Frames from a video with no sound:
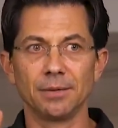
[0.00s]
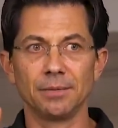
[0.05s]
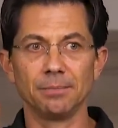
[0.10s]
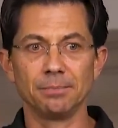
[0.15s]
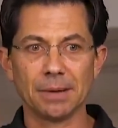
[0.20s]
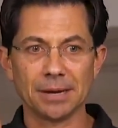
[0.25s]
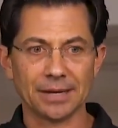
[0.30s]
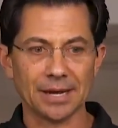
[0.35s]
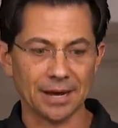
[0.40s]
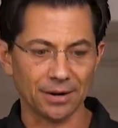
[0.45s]

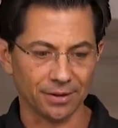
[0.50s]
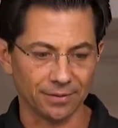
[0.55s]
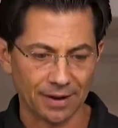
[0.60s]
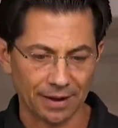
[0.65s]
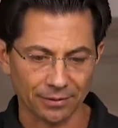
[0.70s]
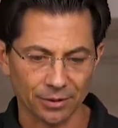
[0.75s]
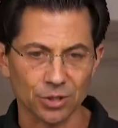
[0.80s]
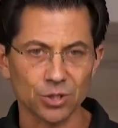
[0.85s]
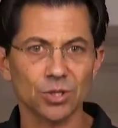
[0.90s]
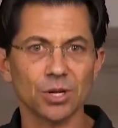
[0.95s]
Monday, I don't even
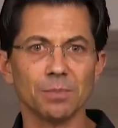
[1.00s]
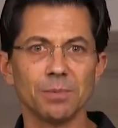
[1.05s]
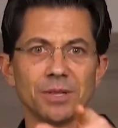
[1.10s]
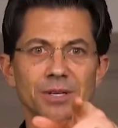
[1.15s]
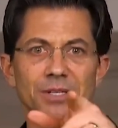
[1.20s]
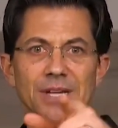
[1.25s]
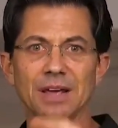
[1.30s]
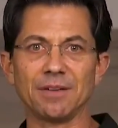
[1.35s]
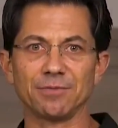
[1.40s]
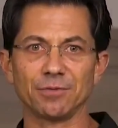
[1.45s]
have, could you give me
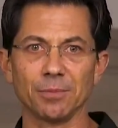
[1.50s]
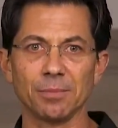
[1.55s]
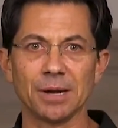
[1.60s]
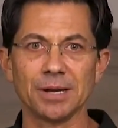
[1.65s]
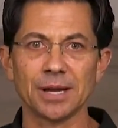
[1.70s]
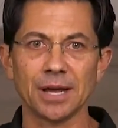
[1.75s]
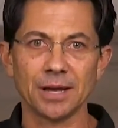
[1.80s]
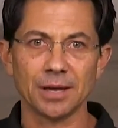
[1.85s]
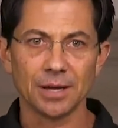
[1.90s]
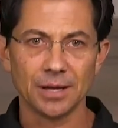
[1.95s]
the date for
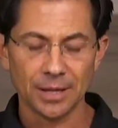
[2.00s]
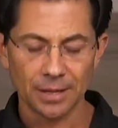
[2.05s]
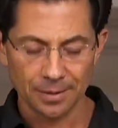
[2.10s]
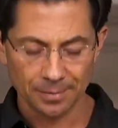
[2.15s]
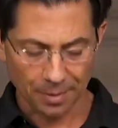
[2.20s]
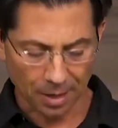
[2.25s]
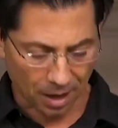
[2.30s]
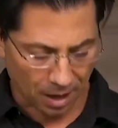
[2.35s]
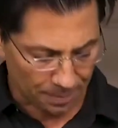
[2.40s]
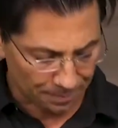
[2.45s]
Monday?
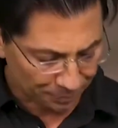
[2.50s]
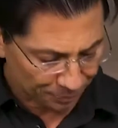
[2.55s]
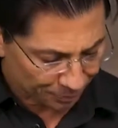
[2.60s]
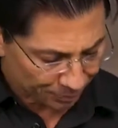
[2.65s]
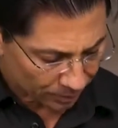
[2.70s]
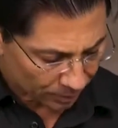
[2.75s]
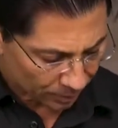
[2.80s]
And